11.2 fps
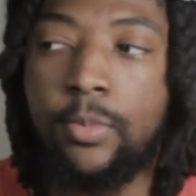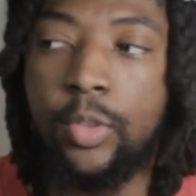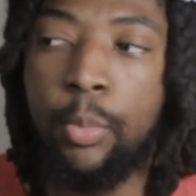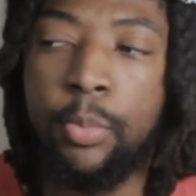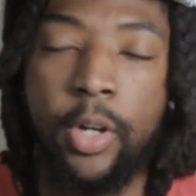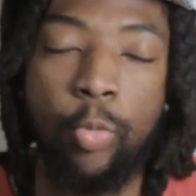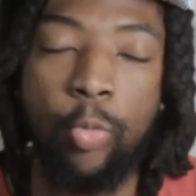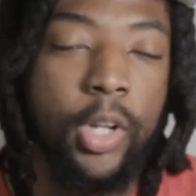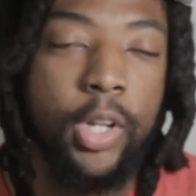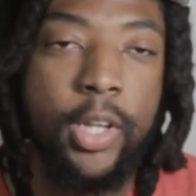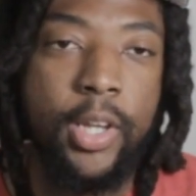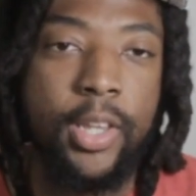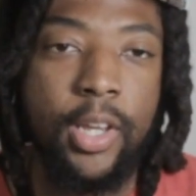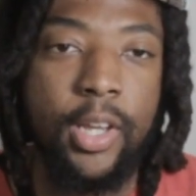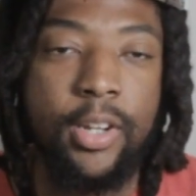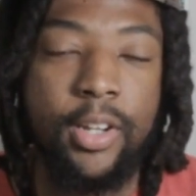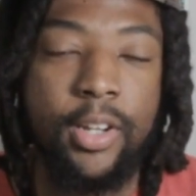But really, at the
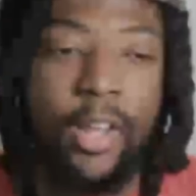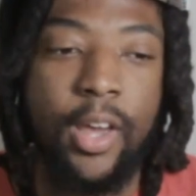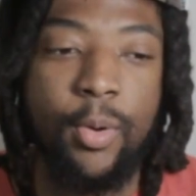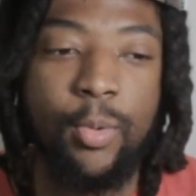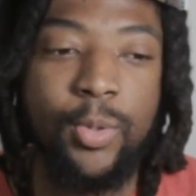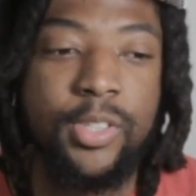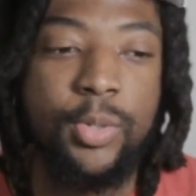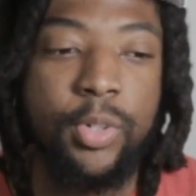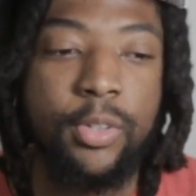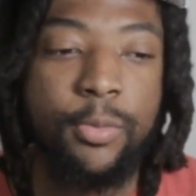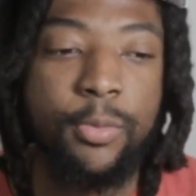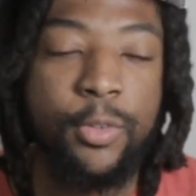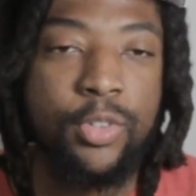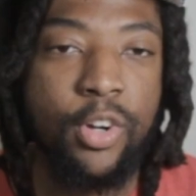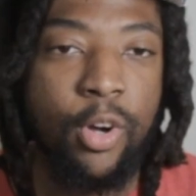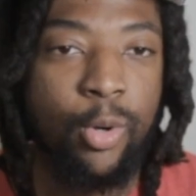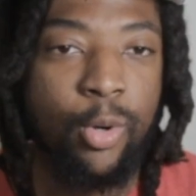end of the day, we'll see what the future
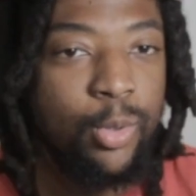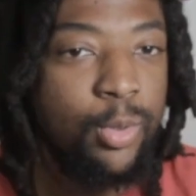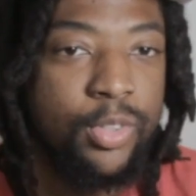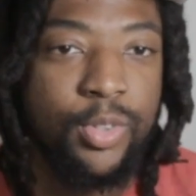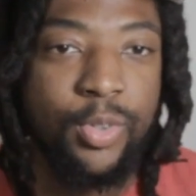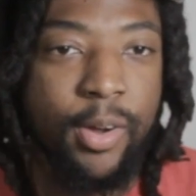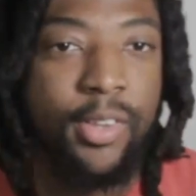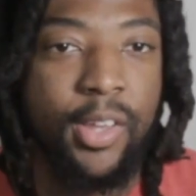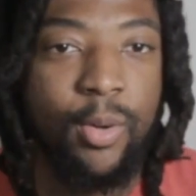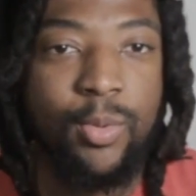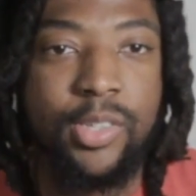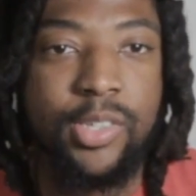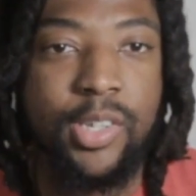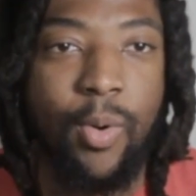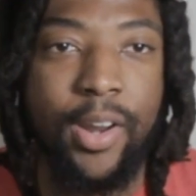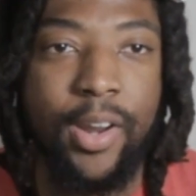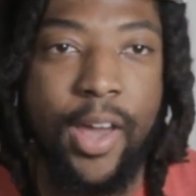holds. Everything we say
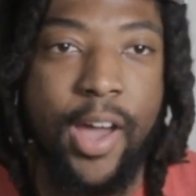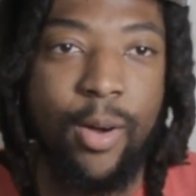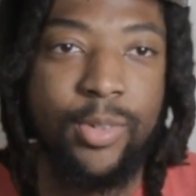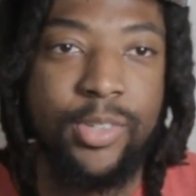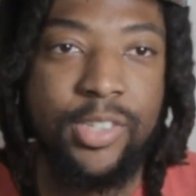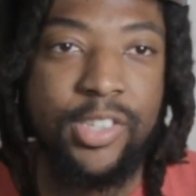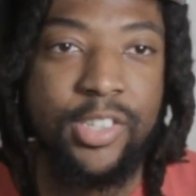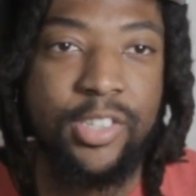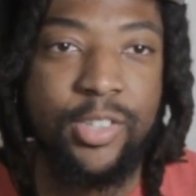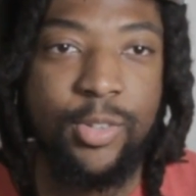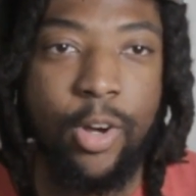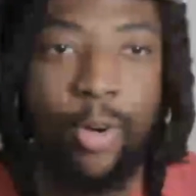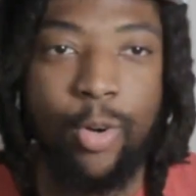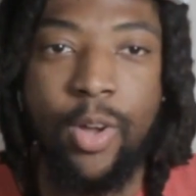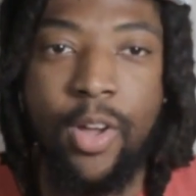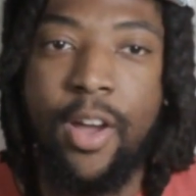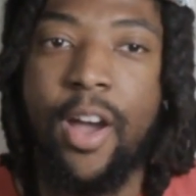right now is just,
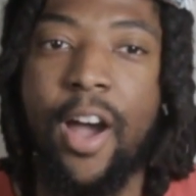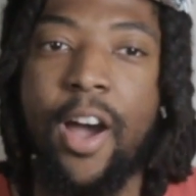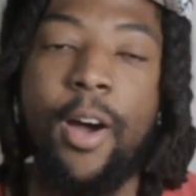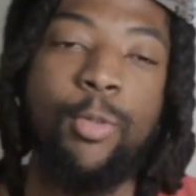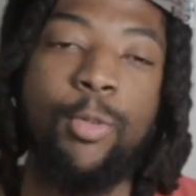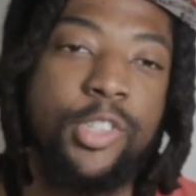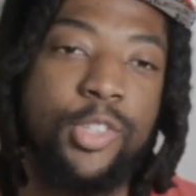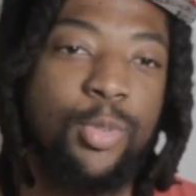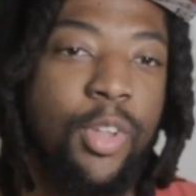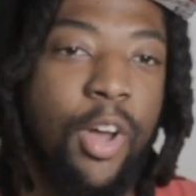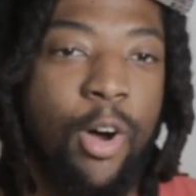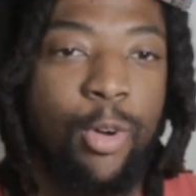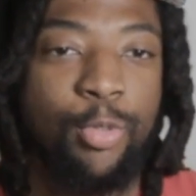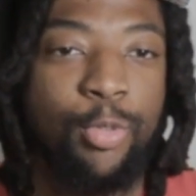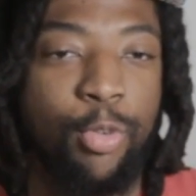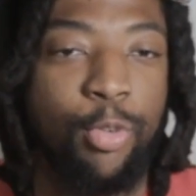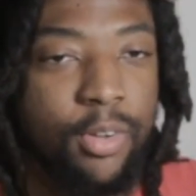our original thoughts
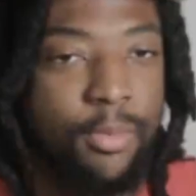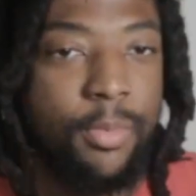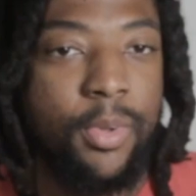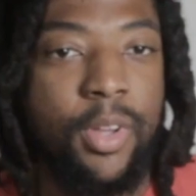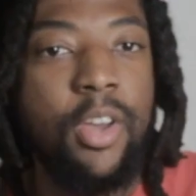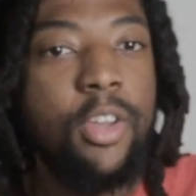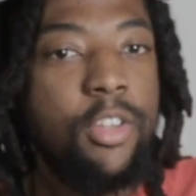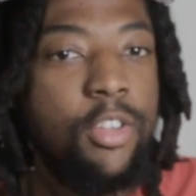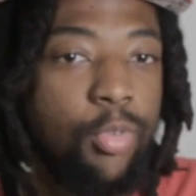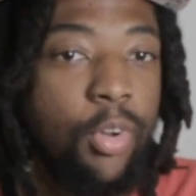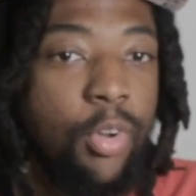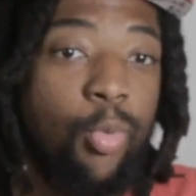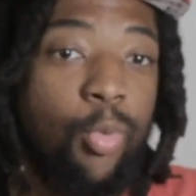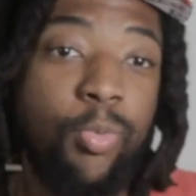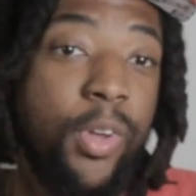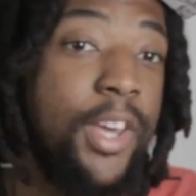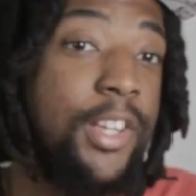from,
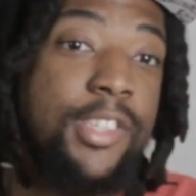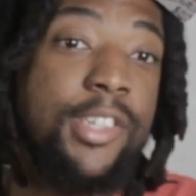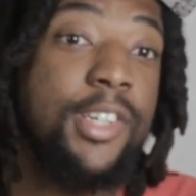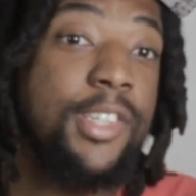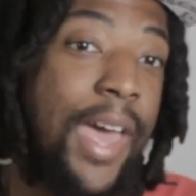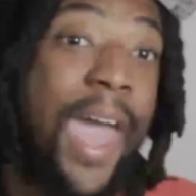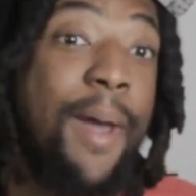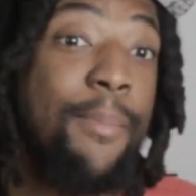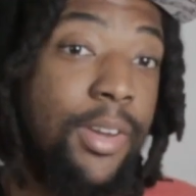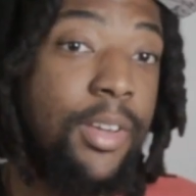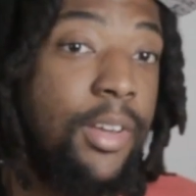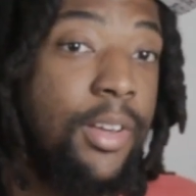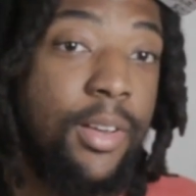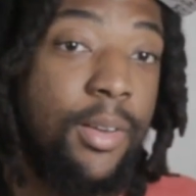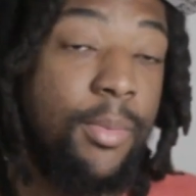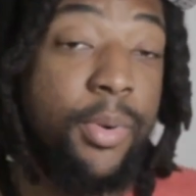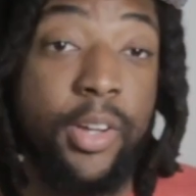it just happening.
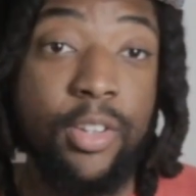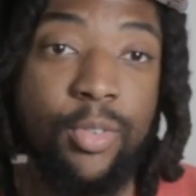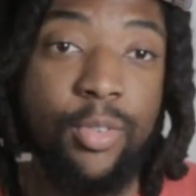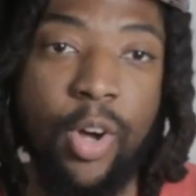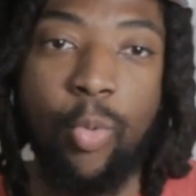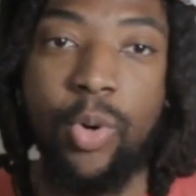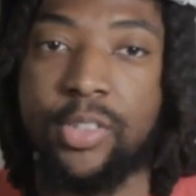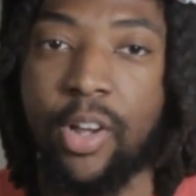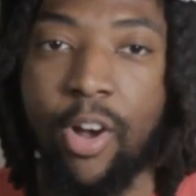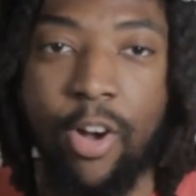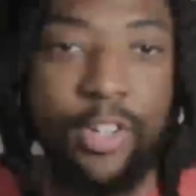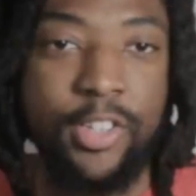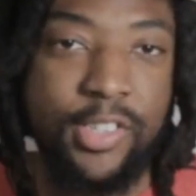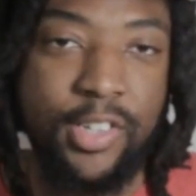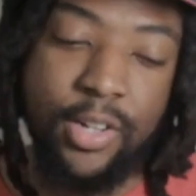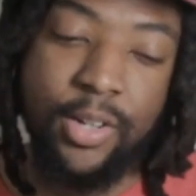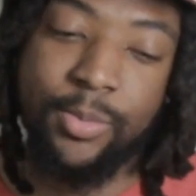But, once August
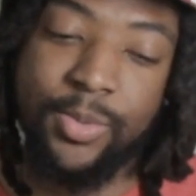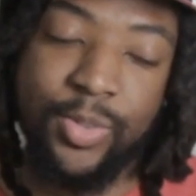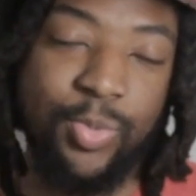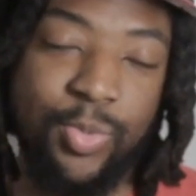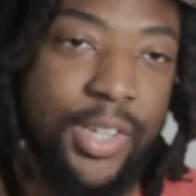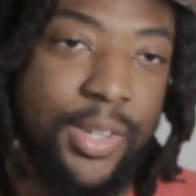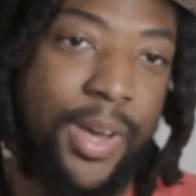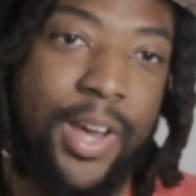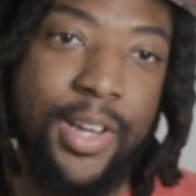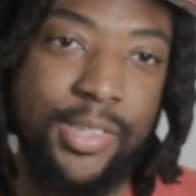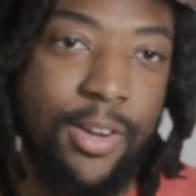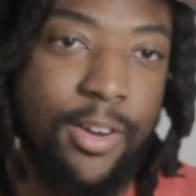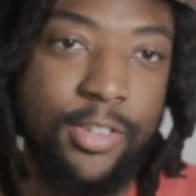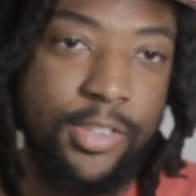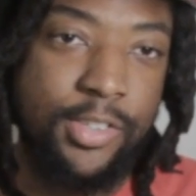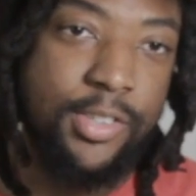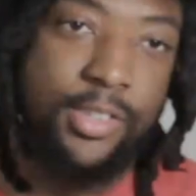comes and we get past
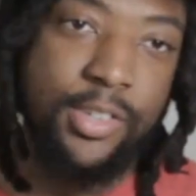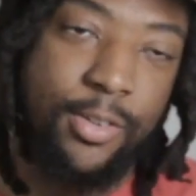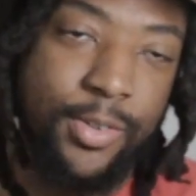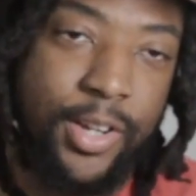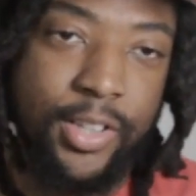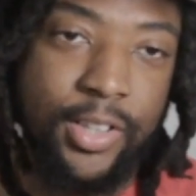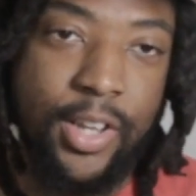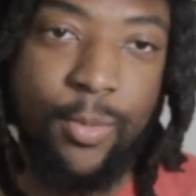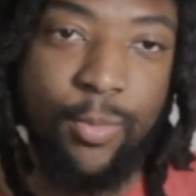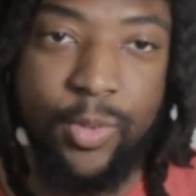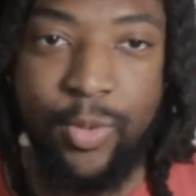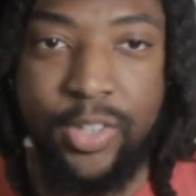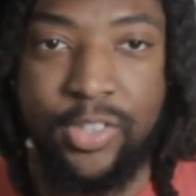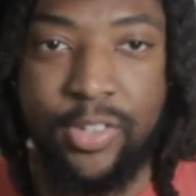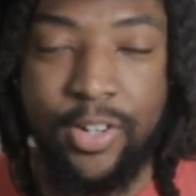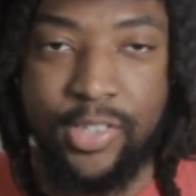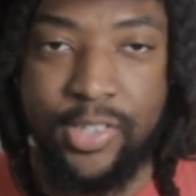August and stuff like that, and we really
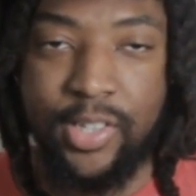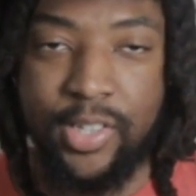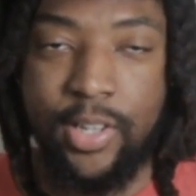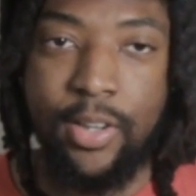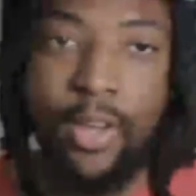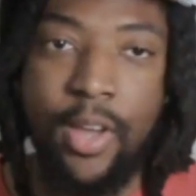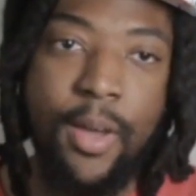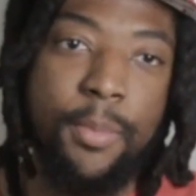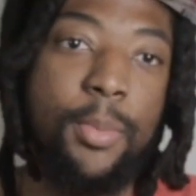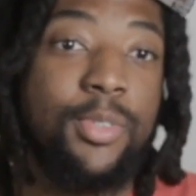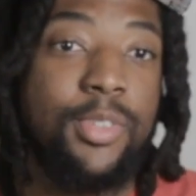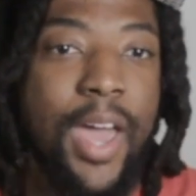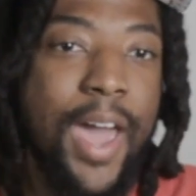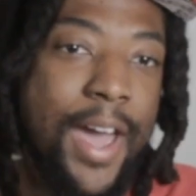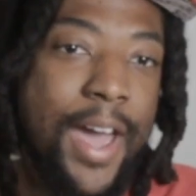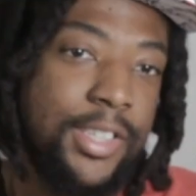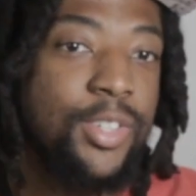start seeing people's
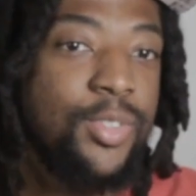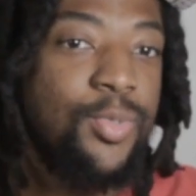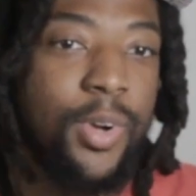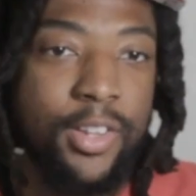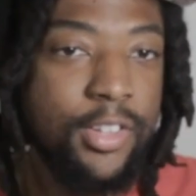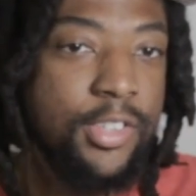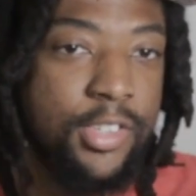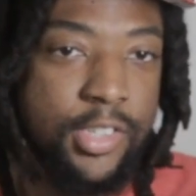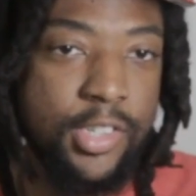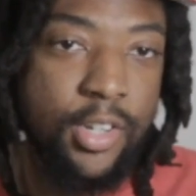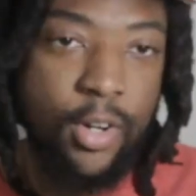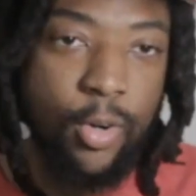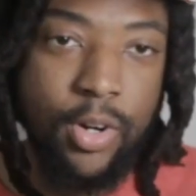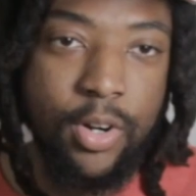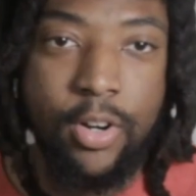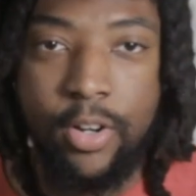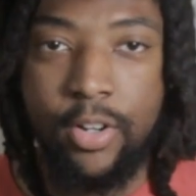actions rather than just their
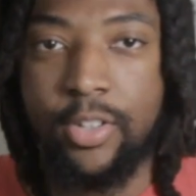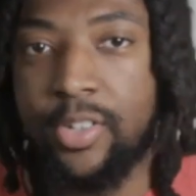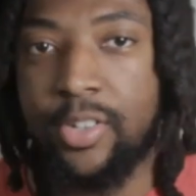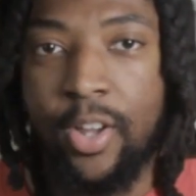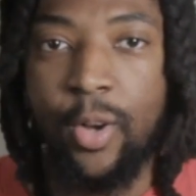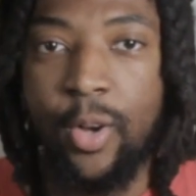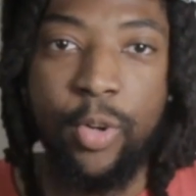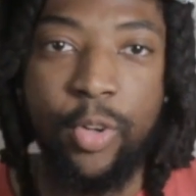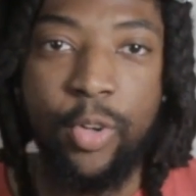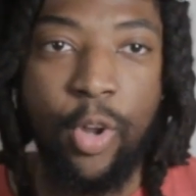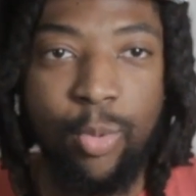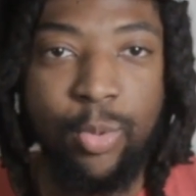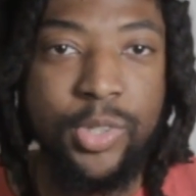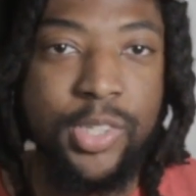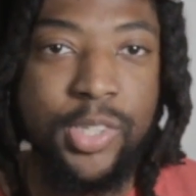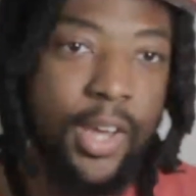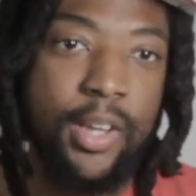words, we'll know where we
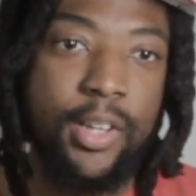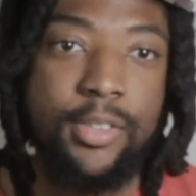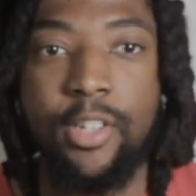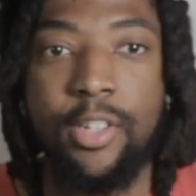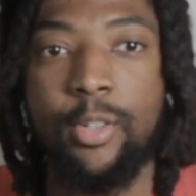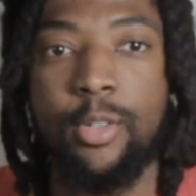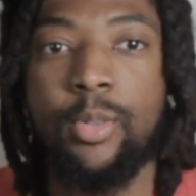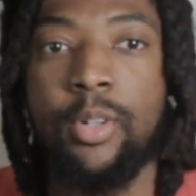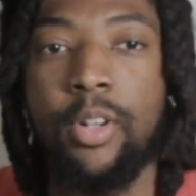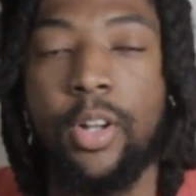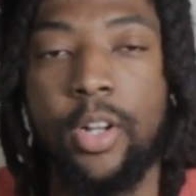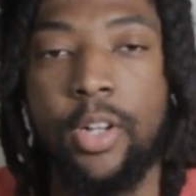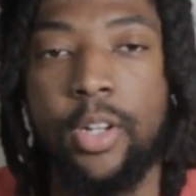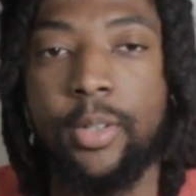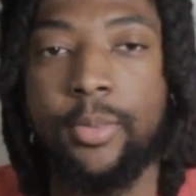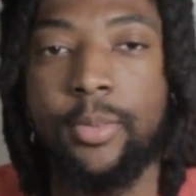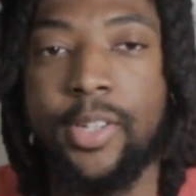stand. So
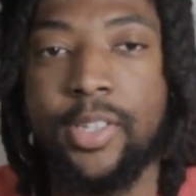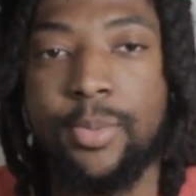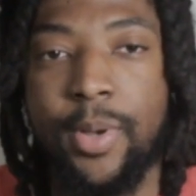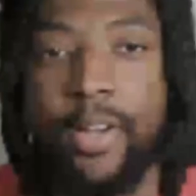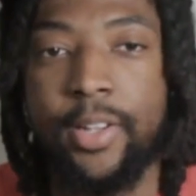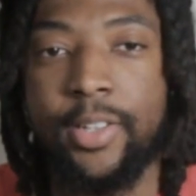that's my,